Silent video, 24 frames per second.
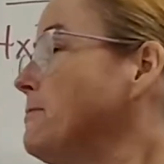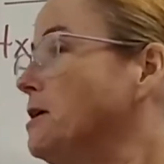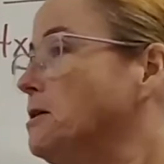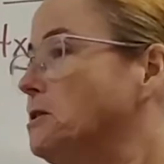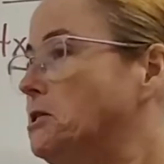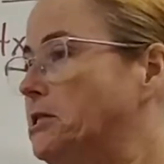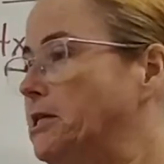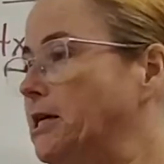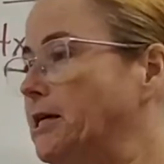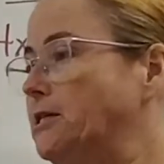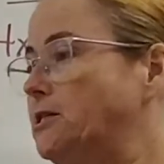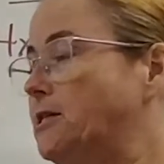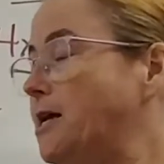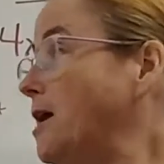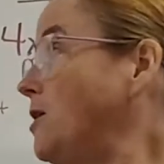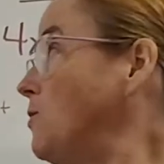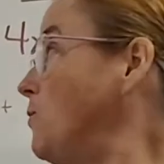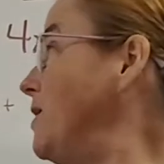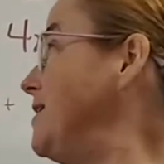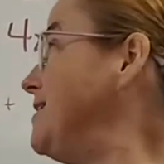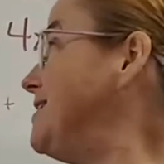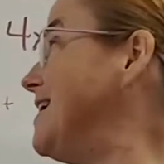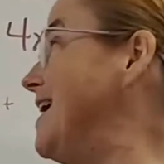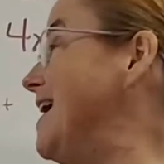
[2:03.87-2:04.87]
6 take
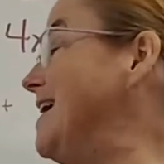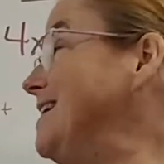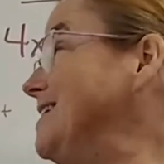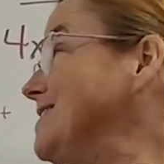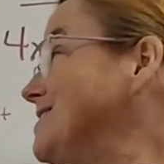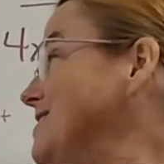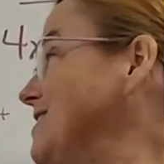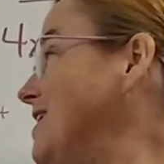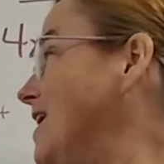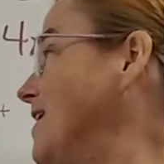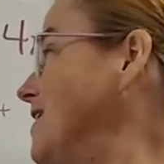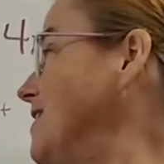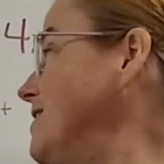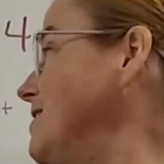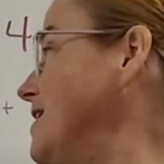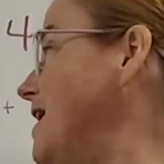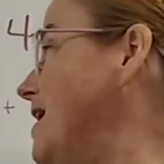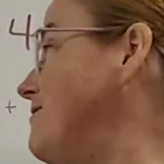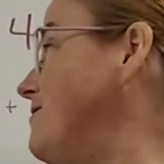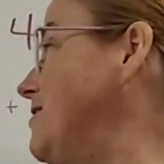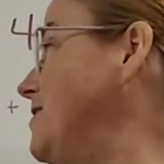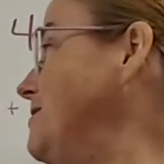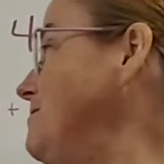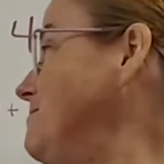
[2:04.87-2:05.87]
away 10 is not
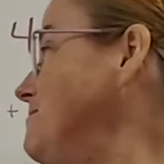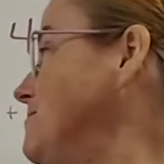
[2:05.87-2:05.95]
11,